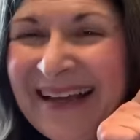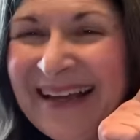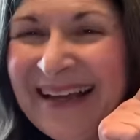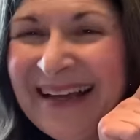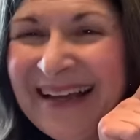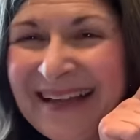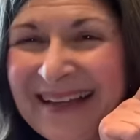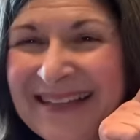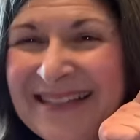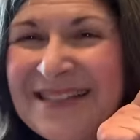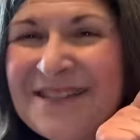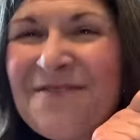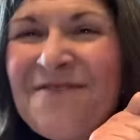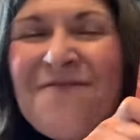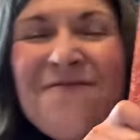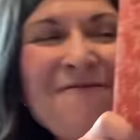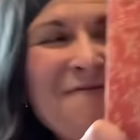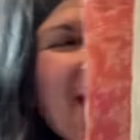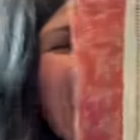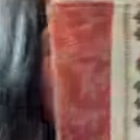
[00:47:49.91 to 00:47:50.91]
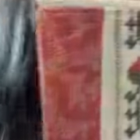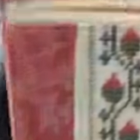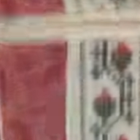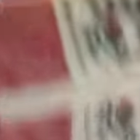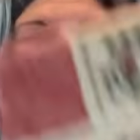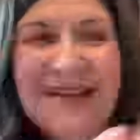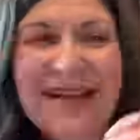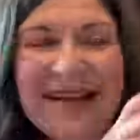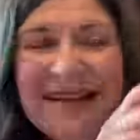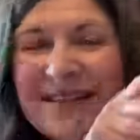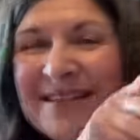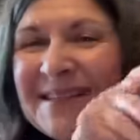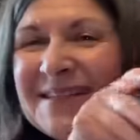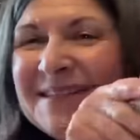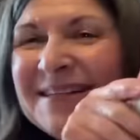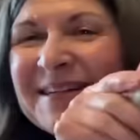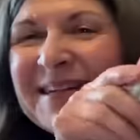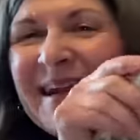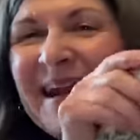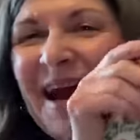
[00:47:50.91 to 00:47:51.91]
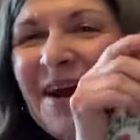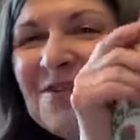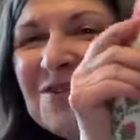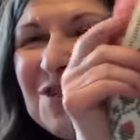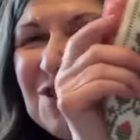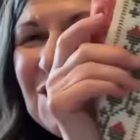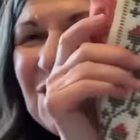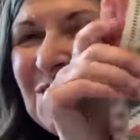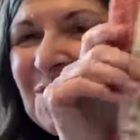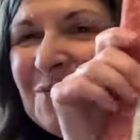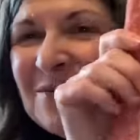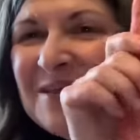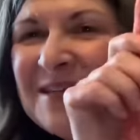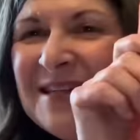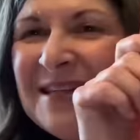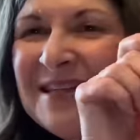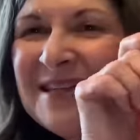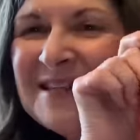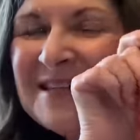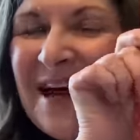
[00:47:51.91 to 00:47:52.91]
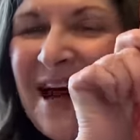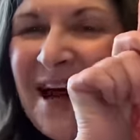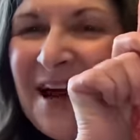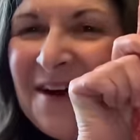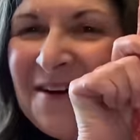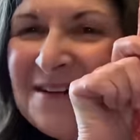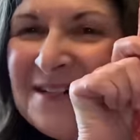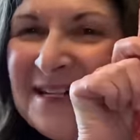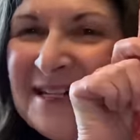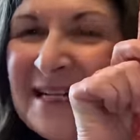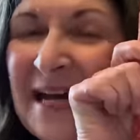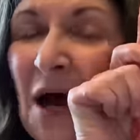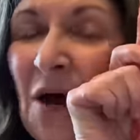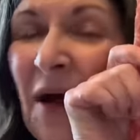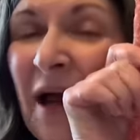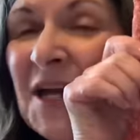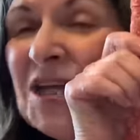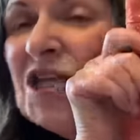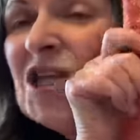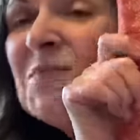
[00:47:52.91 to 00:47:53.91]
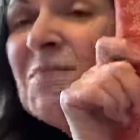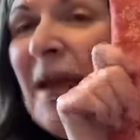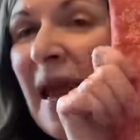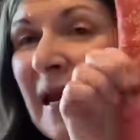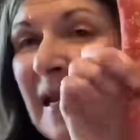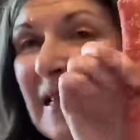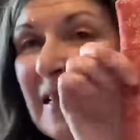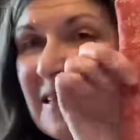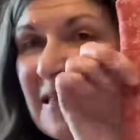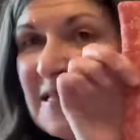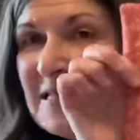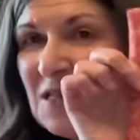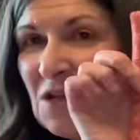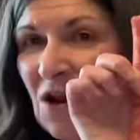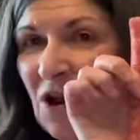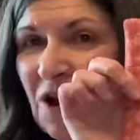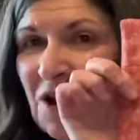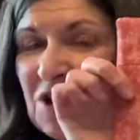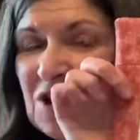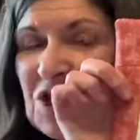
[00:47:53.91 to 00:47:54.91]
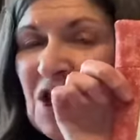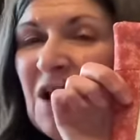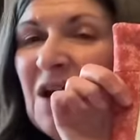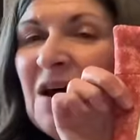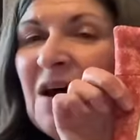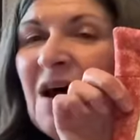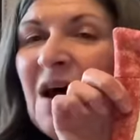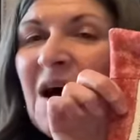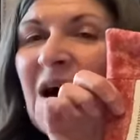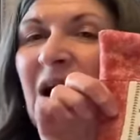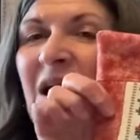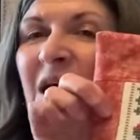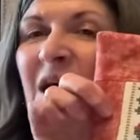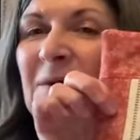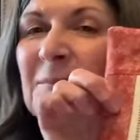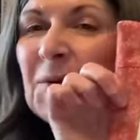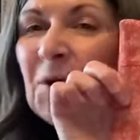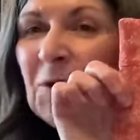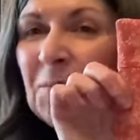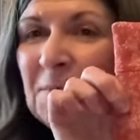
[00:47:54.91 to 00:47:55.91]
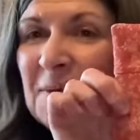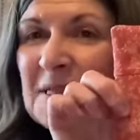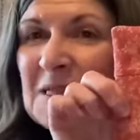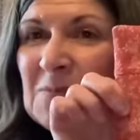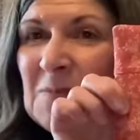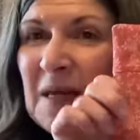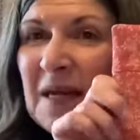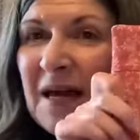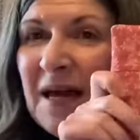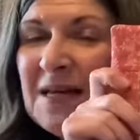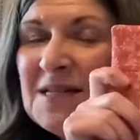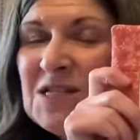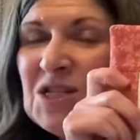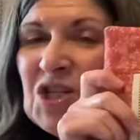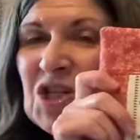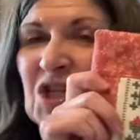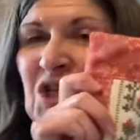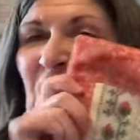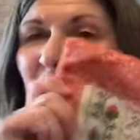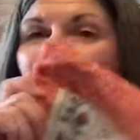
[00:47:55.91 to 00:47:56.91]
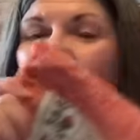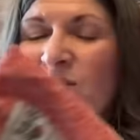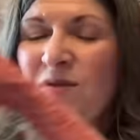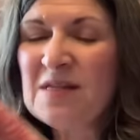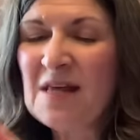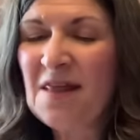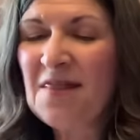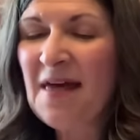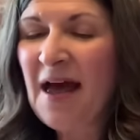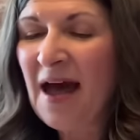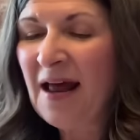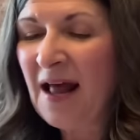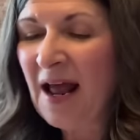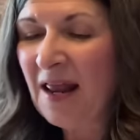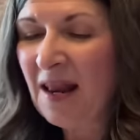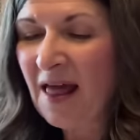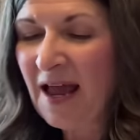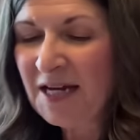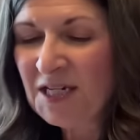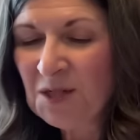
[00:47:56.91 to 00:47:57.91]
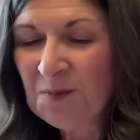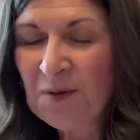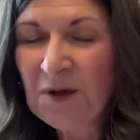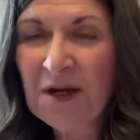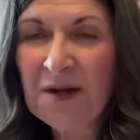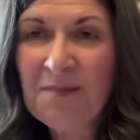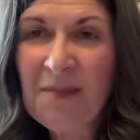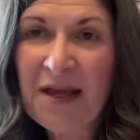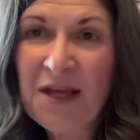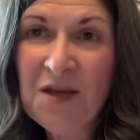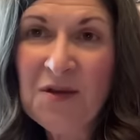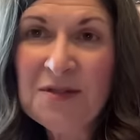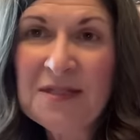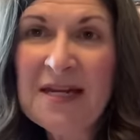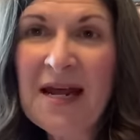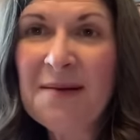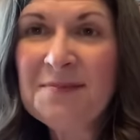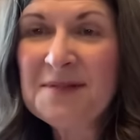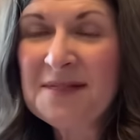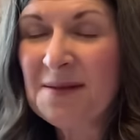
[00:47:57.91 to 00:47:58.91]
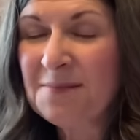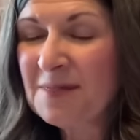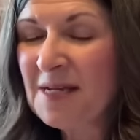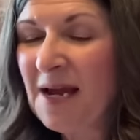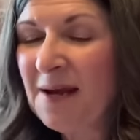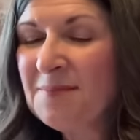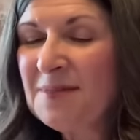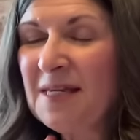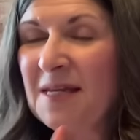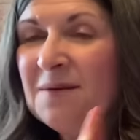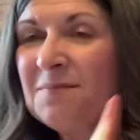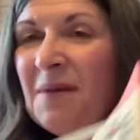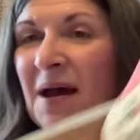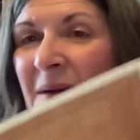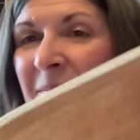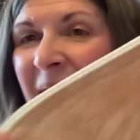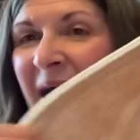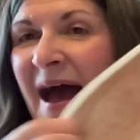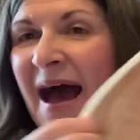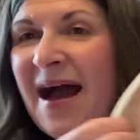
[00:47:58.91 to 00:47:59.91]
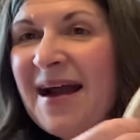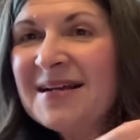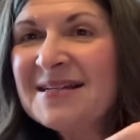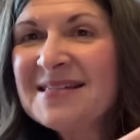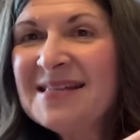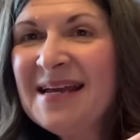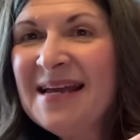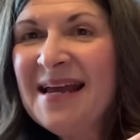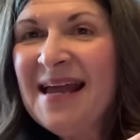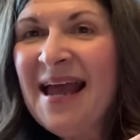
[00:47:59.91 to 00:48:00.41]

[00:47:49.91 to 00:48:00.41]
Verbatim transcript: It's fabulous. Look at how she used the entire tea towel. And she made it this large on purpose because she knows that I like to put my Q-snaps sometimes in my bags.